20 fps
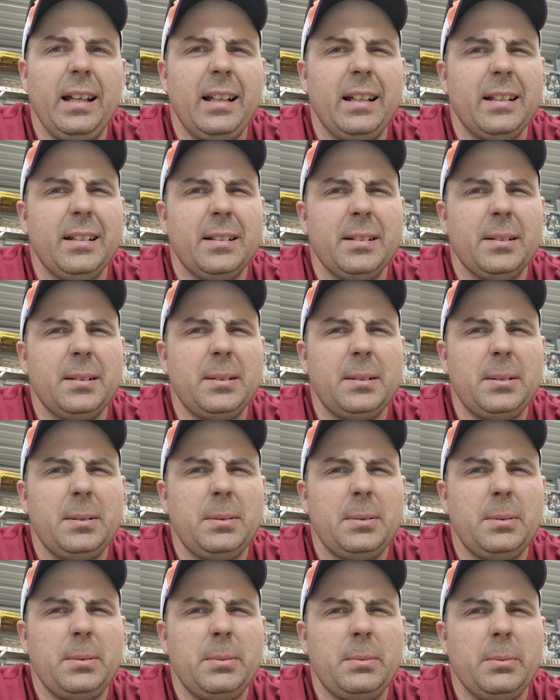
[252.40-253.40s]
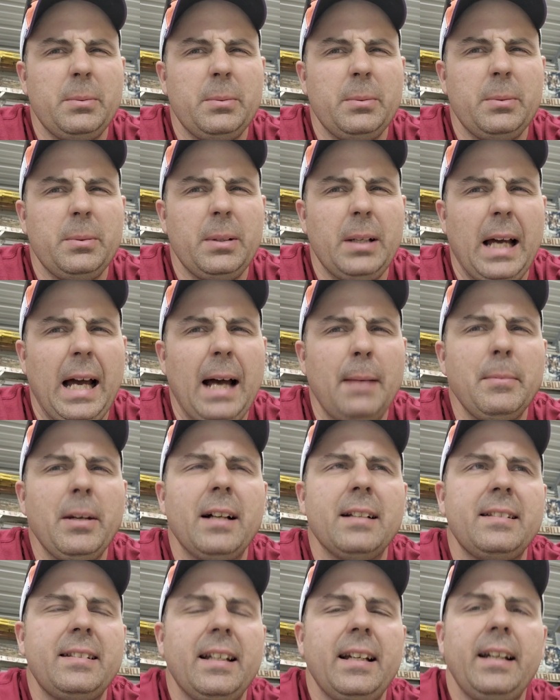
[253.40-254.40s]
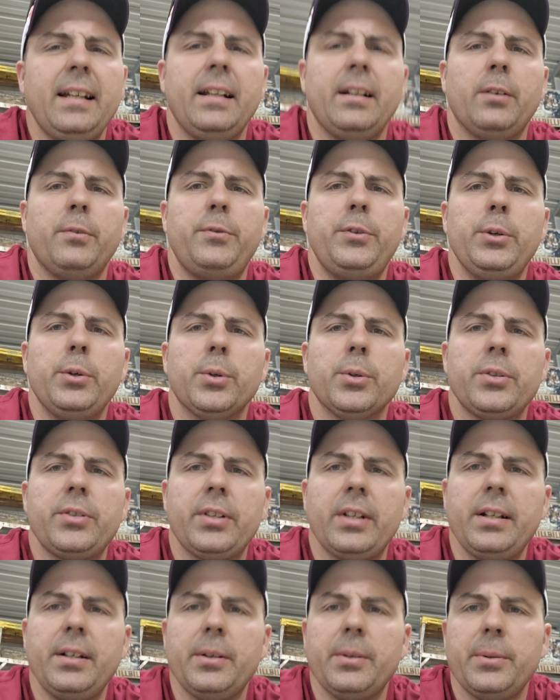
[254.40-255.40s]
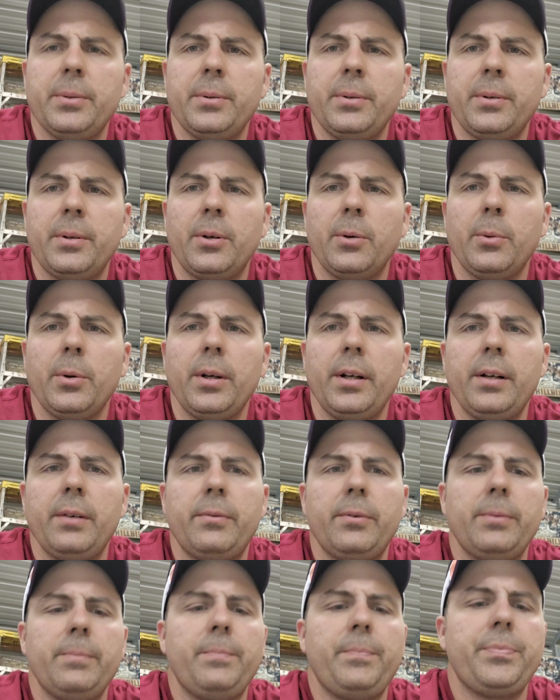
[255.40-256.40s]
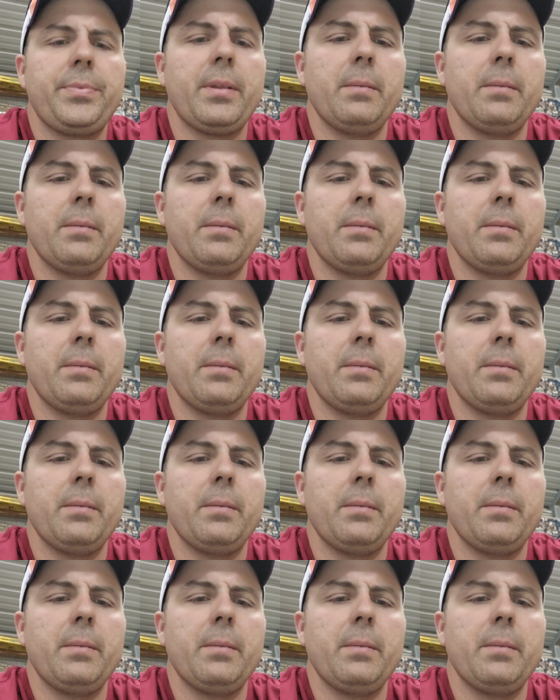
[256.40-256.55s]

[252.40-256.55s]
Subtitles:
Is, I'm not saying in a fuel cell or whatever,